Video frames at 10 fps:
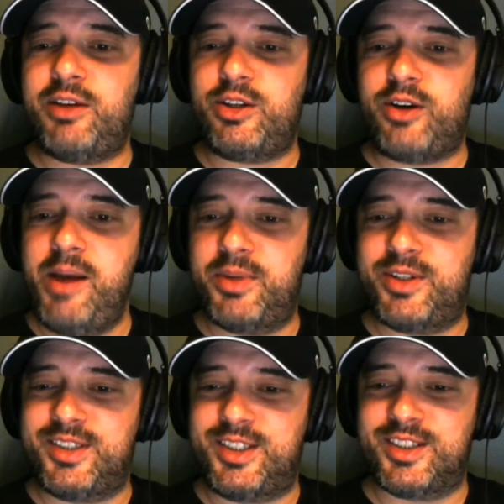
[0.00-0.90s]
crying
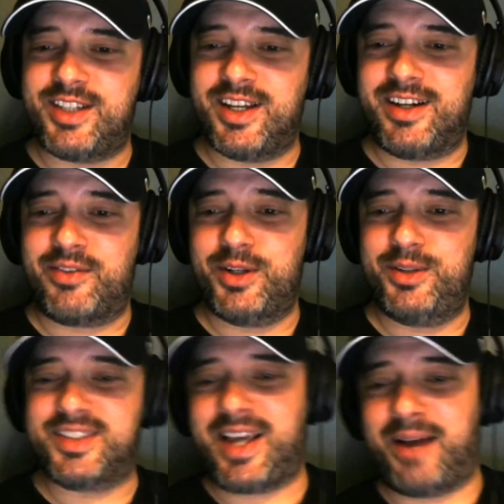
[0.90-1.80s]
because he just heard another
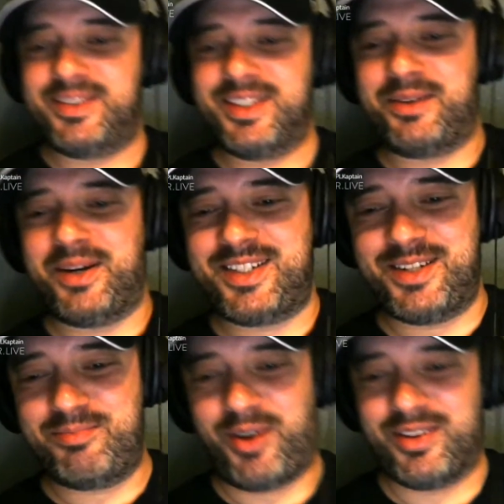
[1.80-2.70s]
Hooter captain
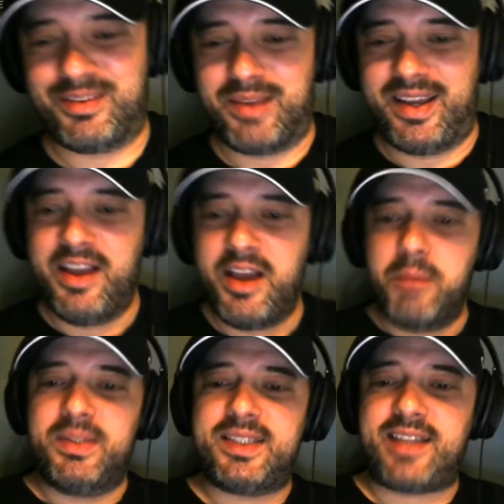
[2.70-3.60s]
question? Possibly.
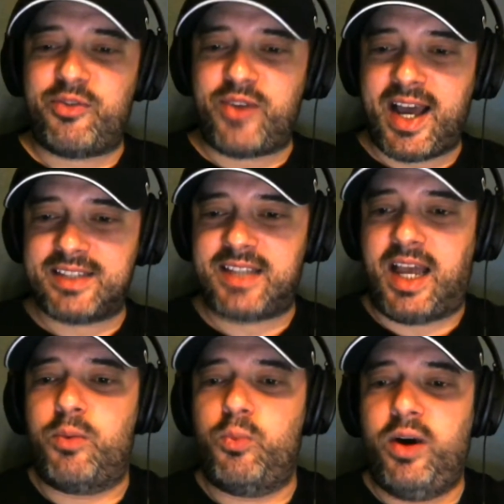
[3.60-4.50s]
Mustafa
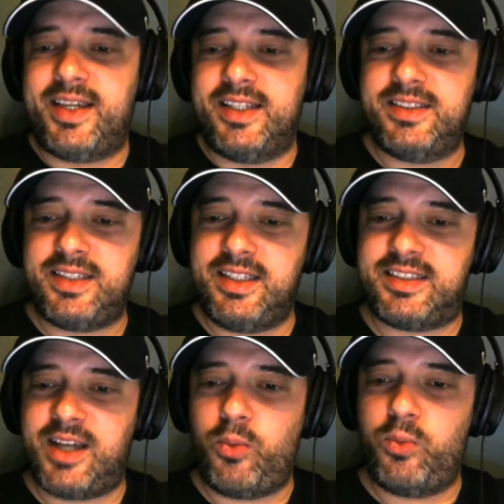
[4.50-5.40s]
Hassan, Watkins,
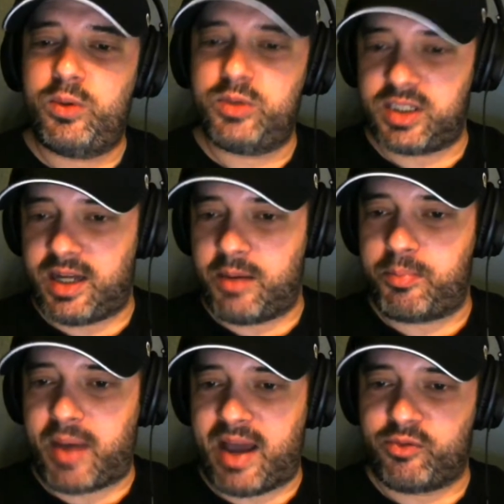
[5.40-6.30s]
DCL, Wilson and
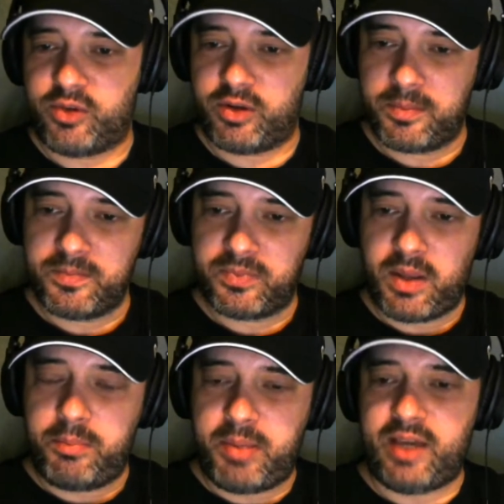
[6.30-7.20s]
Bamford.
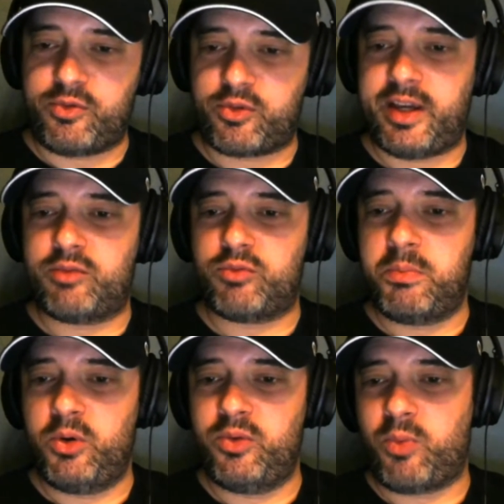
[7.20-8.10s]
Pick 3 and
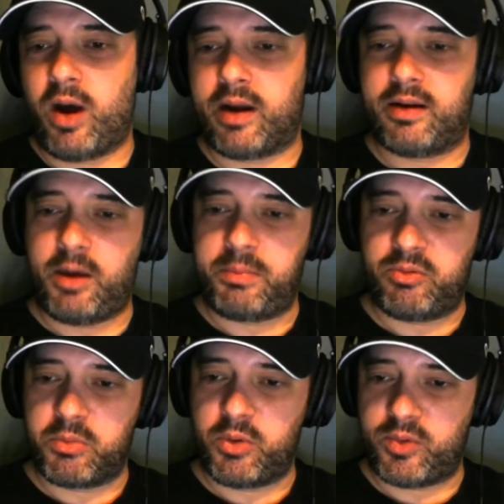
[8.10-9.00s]
remove 1. I'll be
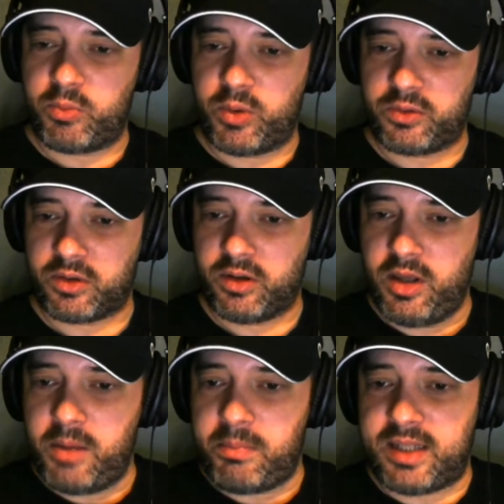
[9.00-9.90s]
removing Wilson.
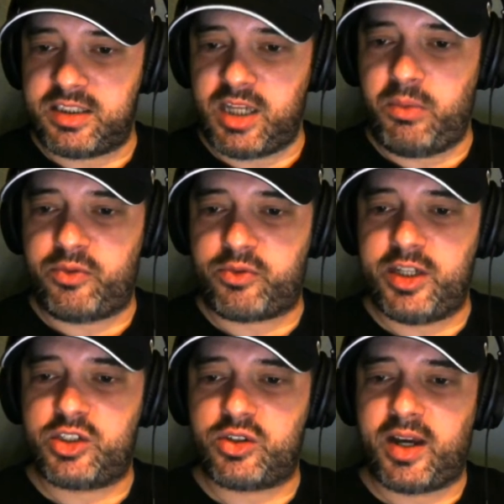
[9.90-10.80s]
Basically, I want
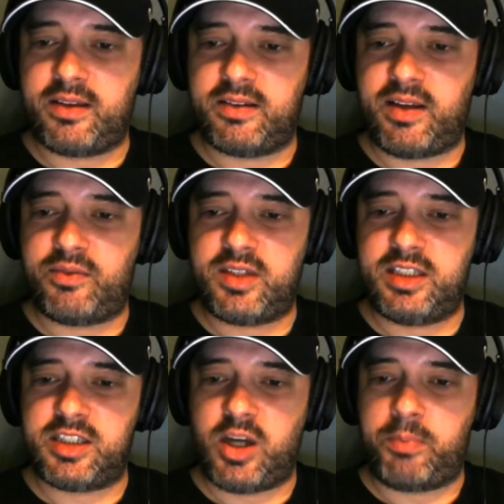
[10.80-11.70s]
3 strikers and have
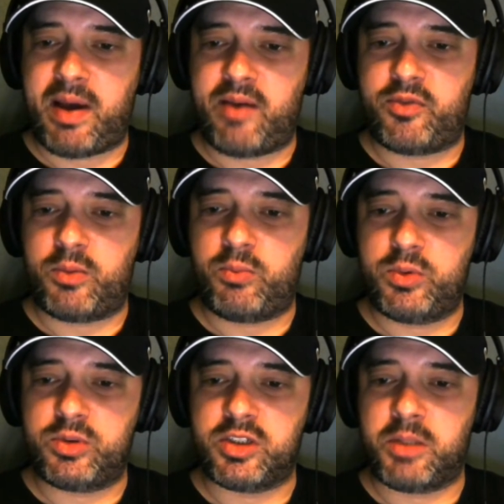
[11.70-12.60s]
DCL, Bamford and
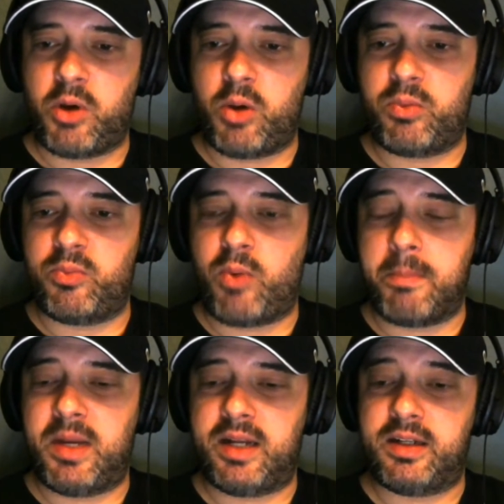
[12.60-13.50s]
Wilson at the moment with
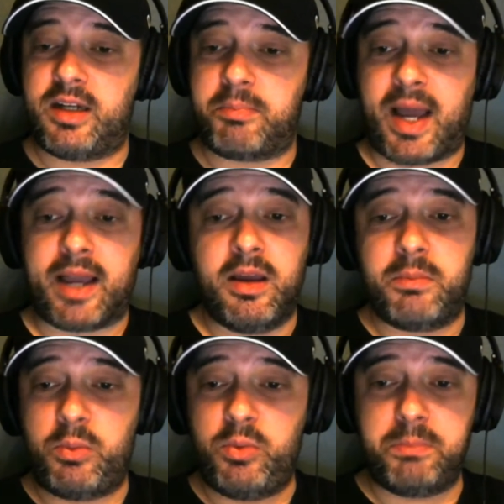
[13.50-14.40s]
1 million in the bank.
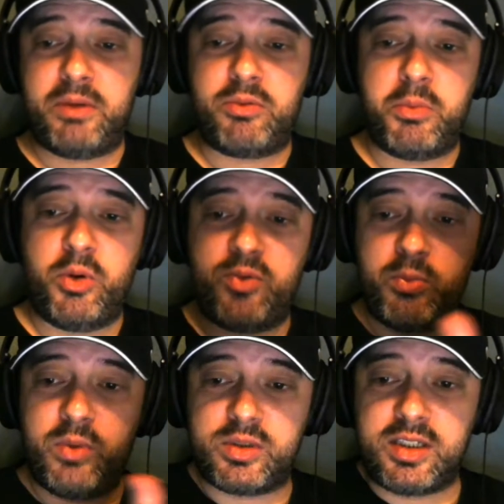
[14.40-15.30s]
But I wouldn't be removing
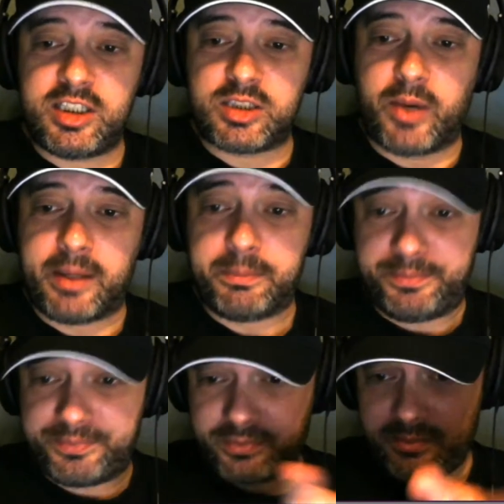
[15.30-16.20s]
Wilson this week.
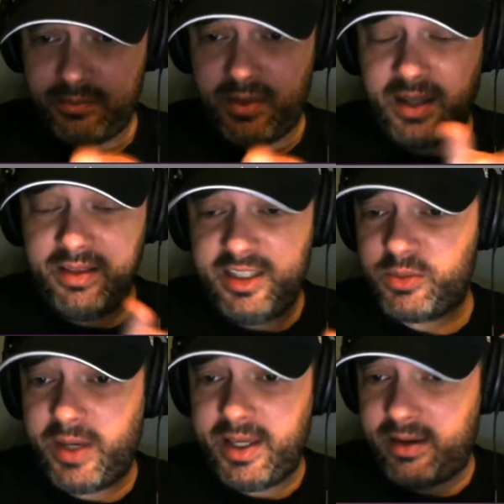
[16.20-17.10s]
This
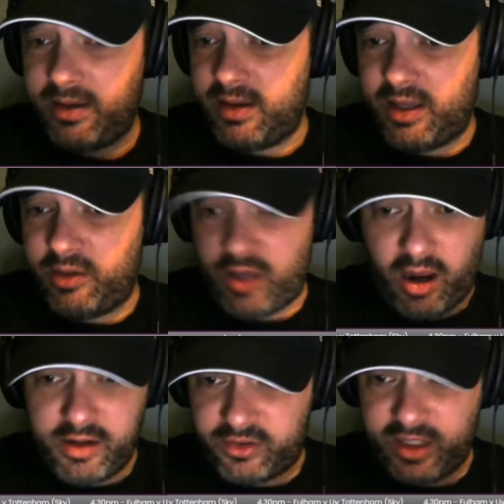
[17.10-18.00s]
week,
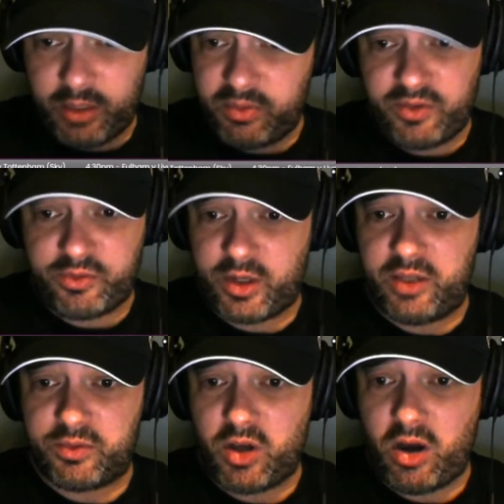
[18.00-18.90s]
I'd stick with the 3
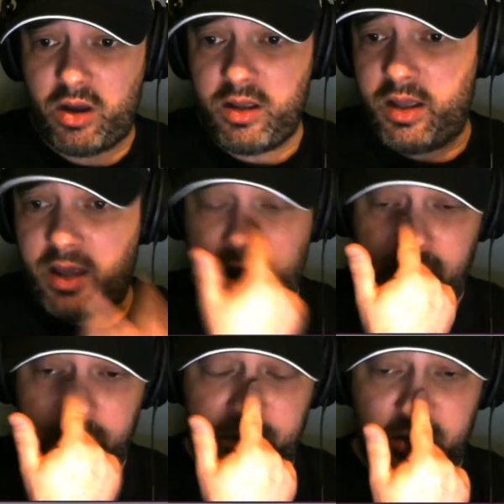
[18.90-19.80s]
you've got. And
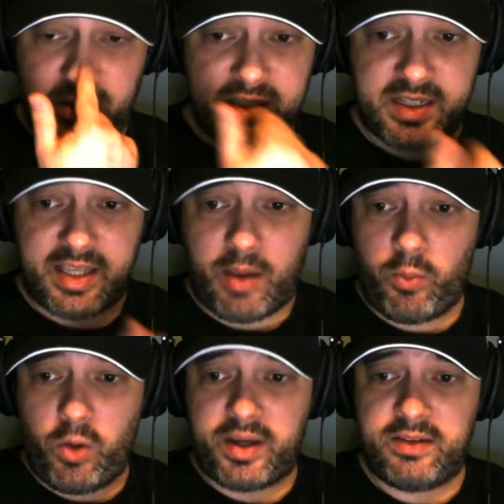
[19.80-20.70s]
I'd be looking to get
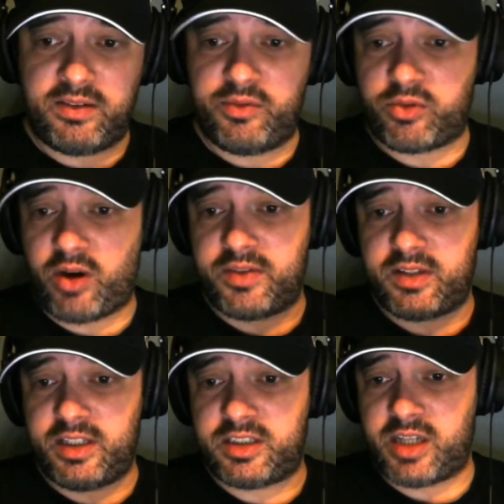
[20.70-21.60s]
Watkins in for either
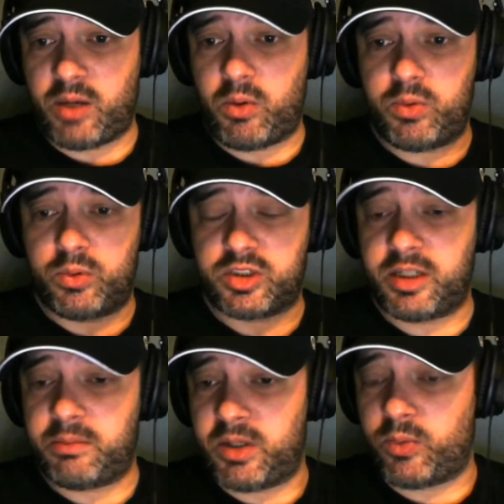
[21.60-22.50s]
DCL or Wilson
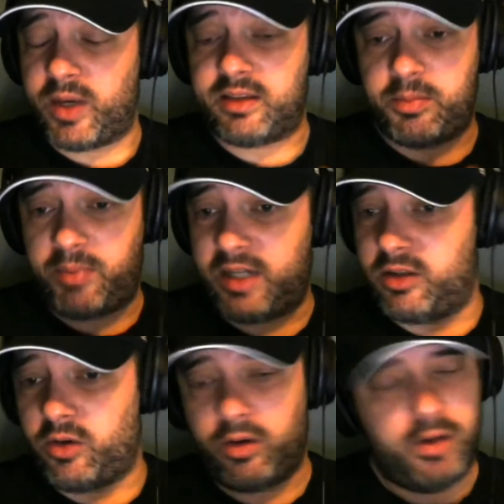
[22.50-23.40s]
in midweek,
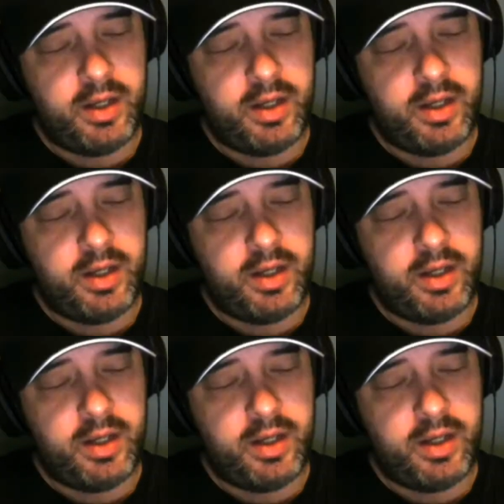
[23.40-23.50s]
depending on...